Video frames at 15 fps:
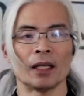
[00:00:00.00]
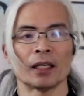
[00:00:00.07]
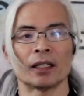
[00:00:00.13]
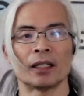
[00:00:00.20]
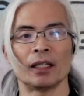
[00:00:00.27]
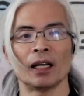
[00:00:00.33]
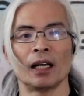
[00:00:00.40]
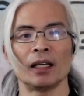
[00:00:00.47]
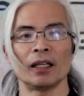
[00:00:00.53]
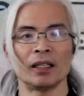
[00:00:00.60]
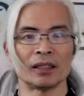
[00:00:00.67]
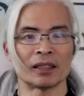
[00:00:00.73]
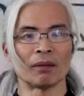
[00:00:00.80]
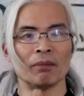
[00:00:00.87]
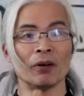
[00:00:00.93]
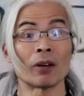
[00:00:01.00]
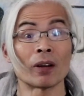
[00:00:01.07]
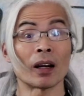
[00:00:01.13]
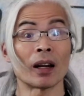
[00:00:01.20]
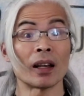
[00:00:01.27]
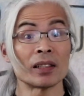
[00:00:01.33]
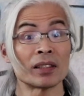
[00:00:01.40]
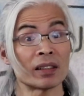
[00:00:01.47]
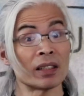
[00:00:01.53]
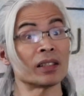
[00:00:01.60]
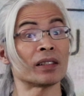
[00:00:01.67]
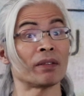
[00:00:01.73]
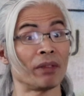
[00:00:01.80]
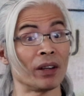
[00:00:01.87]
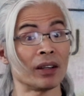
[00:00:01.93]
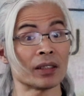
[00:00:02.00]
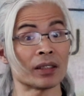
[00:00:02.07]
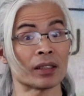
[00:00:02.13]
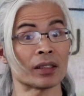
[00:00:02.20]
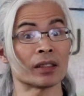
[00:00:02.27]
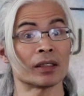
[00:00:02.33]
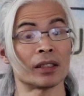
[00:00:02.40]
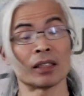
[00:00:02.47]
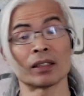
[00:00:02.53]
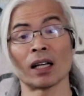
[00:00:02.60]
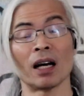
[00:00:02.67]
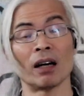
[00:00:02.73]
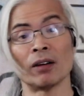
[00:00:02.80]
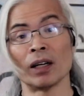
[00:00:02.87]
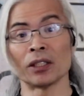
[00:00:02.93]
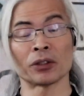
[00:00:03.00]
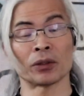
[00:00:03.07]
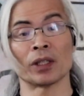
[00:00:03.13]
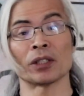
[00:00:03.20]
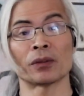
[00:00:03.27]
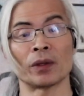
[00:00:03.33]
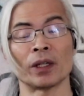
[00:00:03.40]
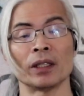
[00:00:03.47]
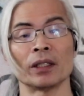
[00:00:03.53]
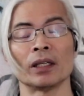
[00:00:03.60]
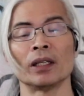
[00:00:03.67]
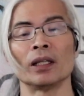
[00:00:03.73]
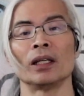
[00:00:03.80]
Kiai is a vocalized spirits. That's how I translate.